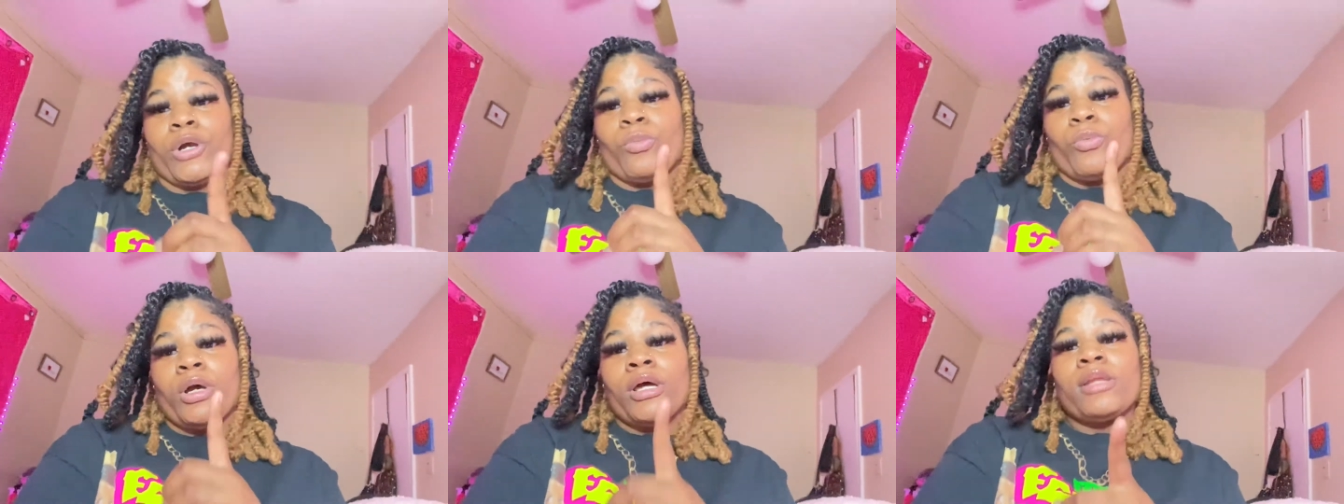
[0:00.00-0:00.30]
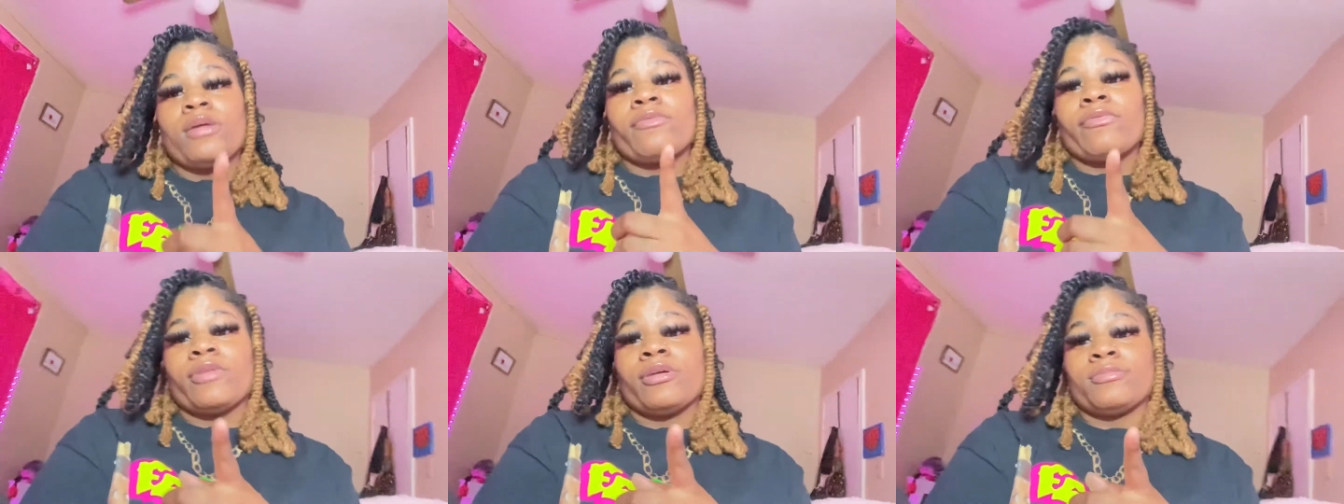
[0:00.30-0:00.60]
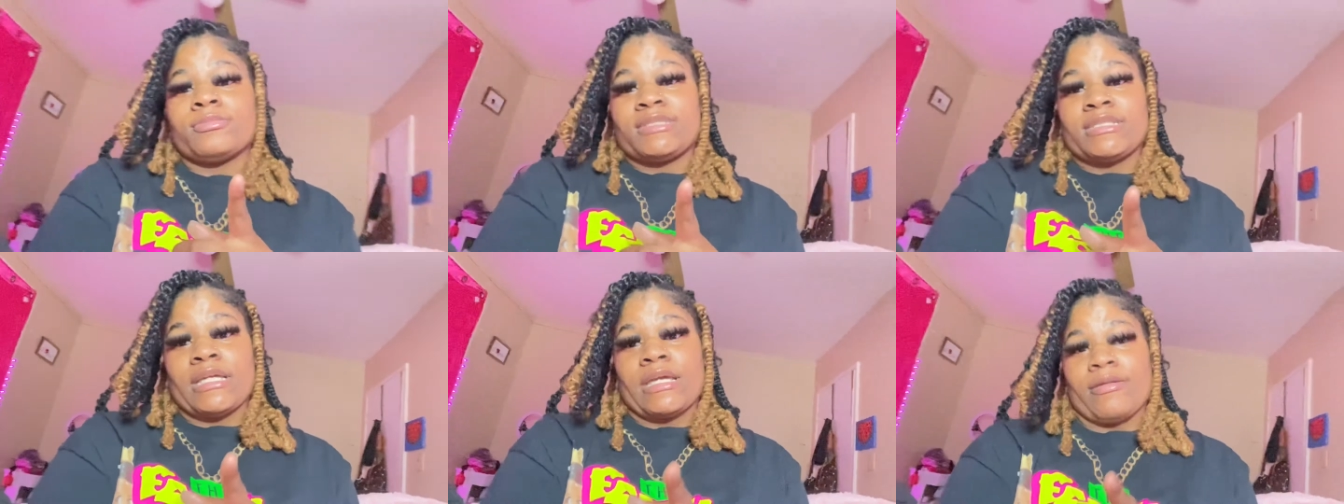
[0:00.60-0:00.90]
one of them
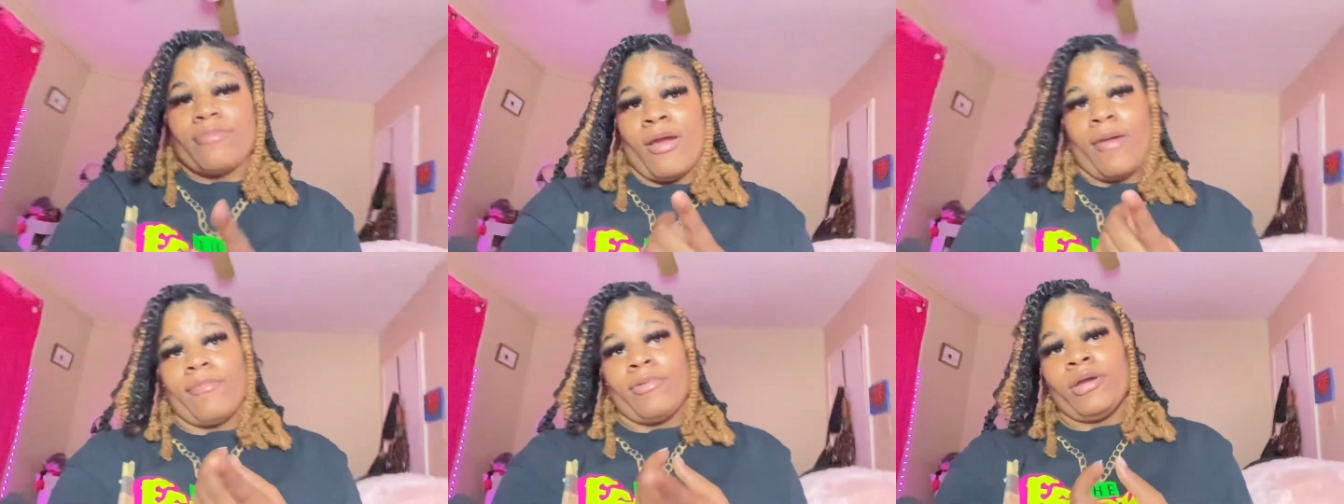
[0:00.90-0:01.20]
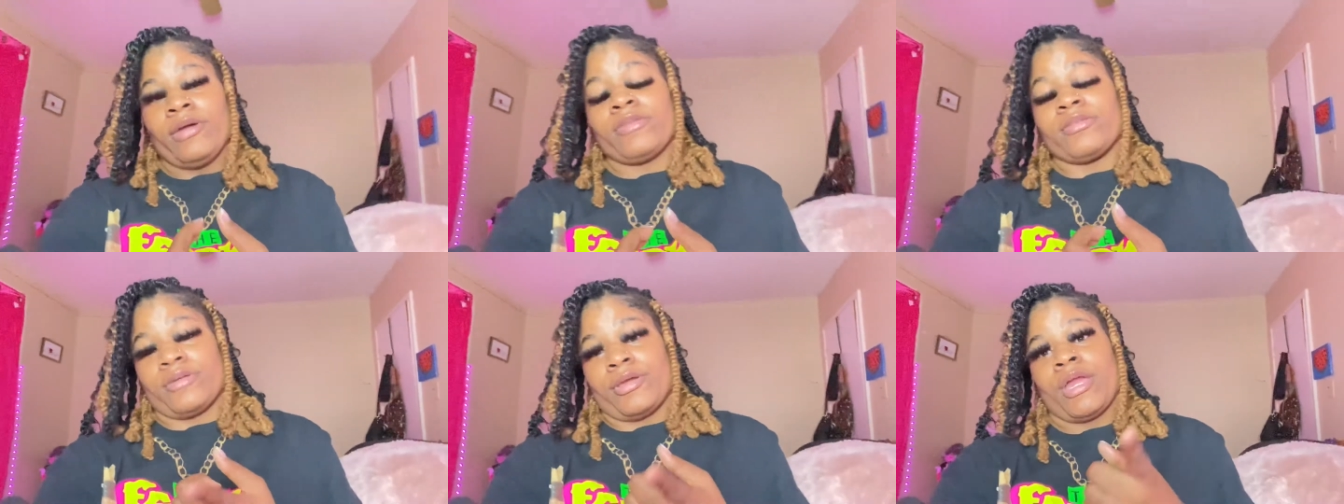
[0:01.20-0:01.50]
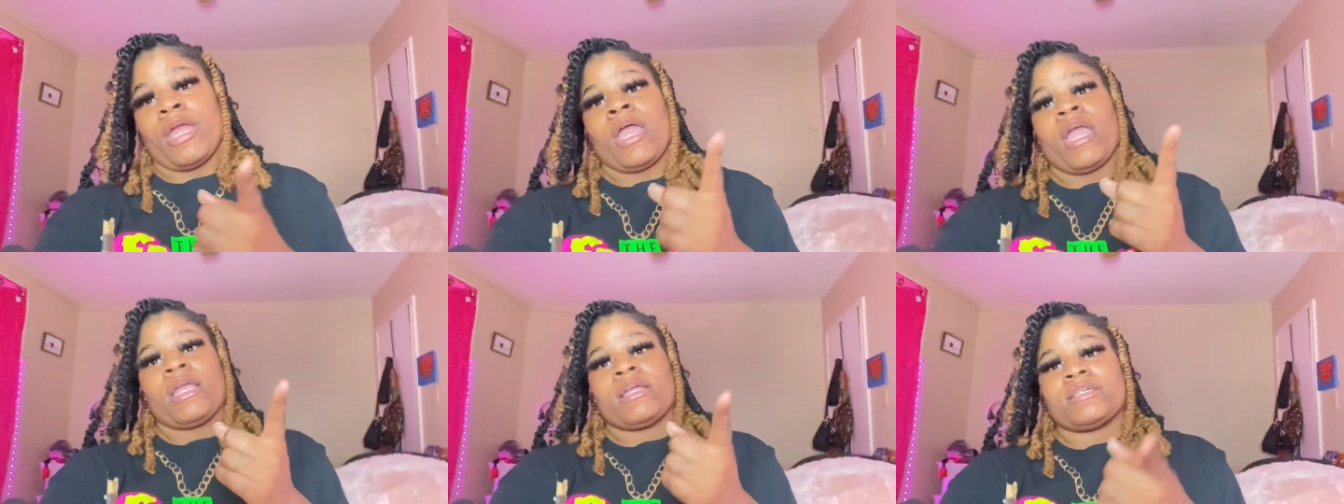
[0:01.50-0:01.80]
said my brother
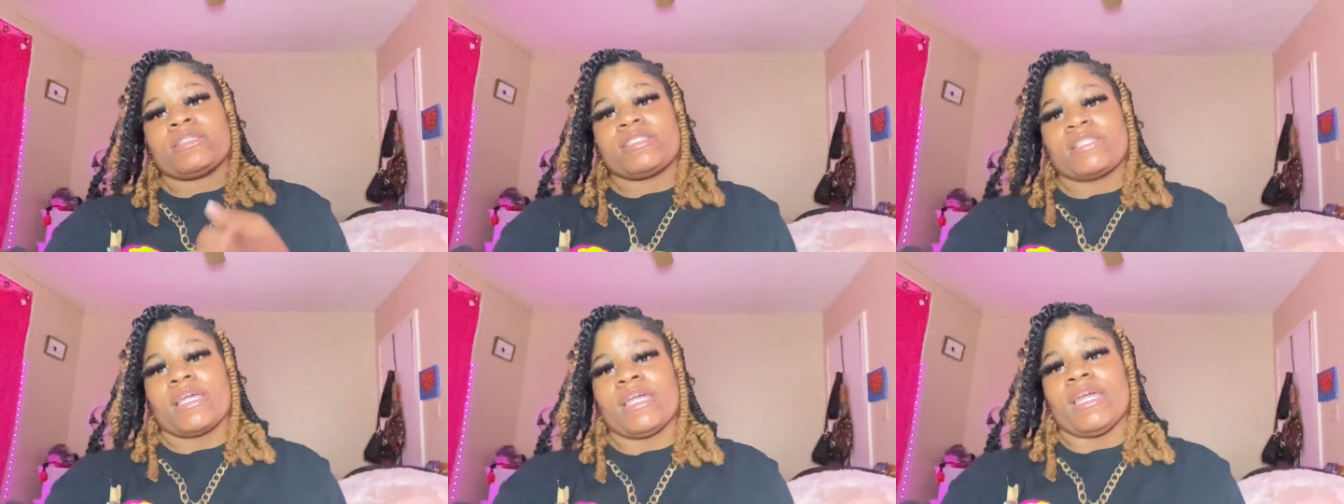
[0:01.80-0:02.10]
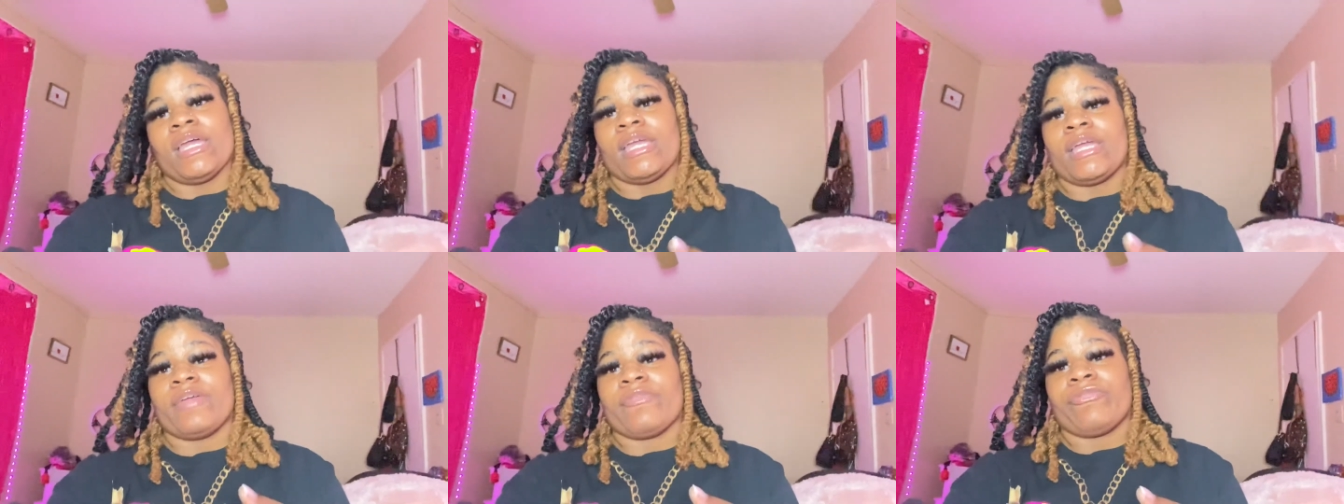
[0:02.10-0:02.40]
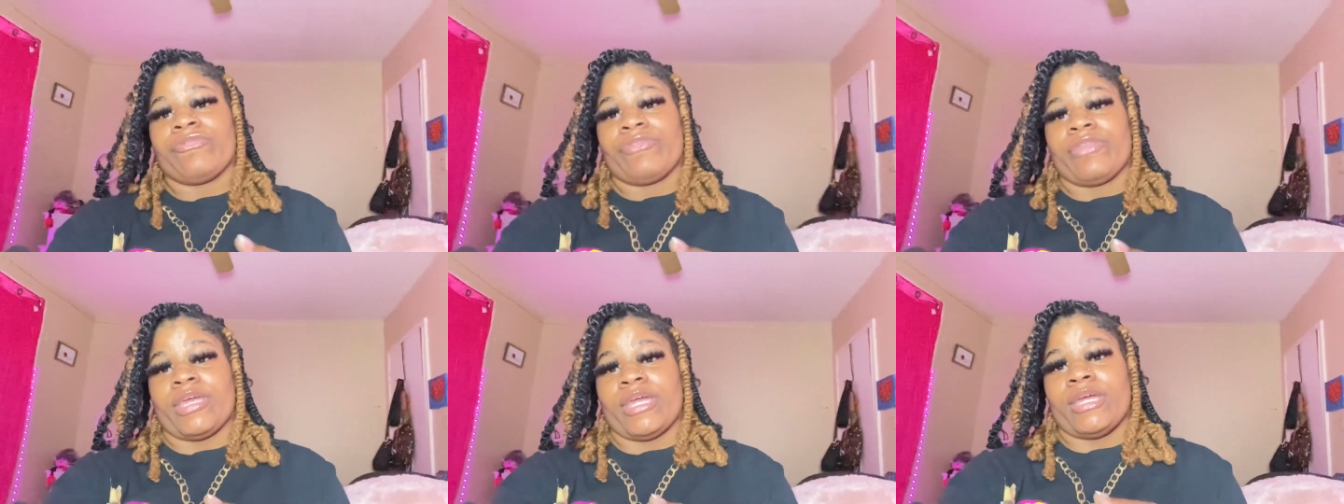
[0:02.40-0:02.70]
said
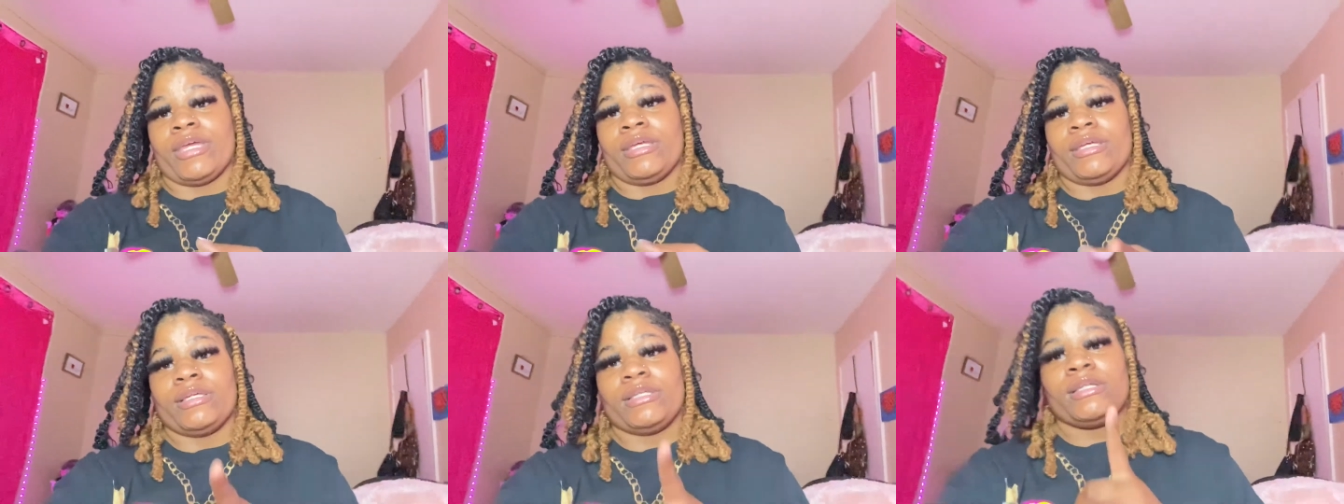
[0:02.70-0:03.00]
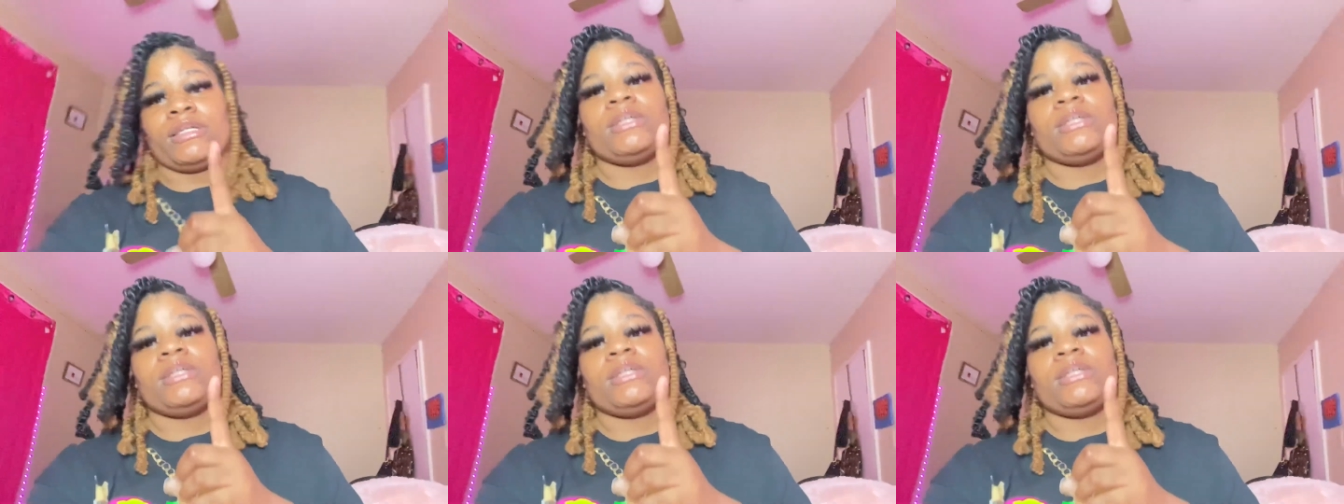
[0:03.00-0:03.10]
that